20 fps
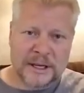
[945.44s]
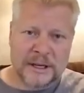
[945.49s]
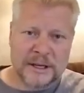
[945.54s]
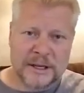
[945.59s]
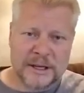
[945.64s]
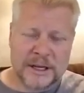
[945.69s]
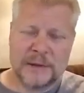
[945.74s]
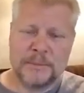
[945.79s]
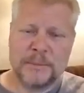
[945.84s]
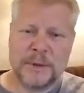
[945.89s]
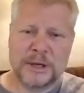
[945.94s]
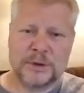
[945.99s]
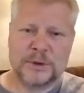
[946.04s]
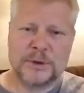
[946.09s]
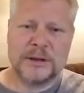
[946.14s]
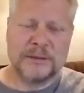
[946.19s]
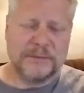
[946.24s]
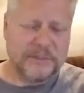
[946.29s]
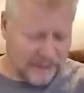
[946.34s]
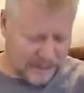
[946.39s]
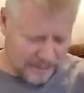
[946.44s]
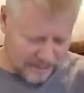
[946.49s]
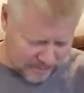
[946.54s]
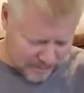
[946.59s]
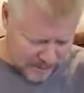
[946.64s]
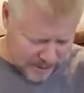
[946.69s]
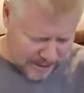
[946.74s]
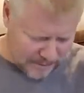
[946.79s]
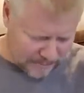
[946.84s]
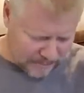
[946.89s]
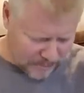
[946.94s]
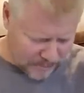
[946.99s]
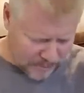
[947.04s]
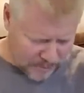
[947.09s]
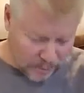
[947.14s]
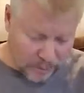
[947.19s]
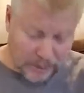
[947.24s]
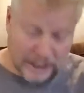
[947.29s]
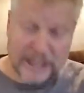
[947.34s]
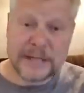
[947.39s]
You get my drift, right?
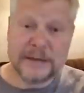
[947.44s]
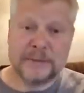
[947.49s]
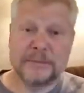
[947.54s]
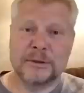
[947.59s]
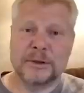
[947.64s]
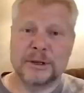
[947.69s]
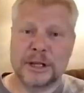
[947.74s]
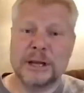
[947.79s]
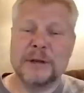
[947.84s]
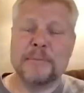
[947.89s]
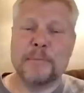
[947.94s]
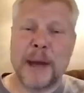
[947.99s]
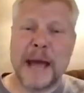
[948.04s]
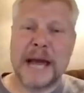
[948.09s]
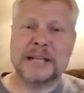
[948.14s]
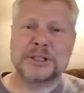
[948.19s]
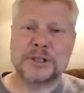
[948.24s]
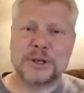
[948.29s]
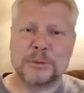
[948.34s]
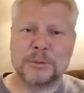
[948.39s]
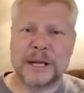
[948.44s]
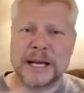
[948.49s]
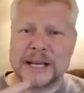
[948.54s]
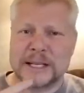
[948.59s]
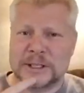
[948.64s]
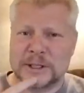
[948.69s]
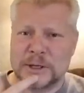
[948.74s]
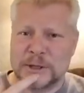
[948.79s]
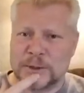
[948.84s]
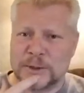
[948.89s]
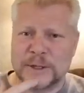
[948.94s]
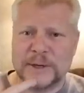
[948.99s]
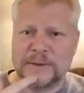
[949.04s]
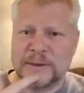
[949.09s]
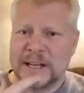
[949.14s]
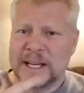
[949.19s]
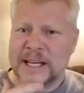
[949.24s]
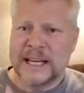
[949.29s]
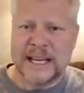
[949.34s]
Or get Master Blaster's drift?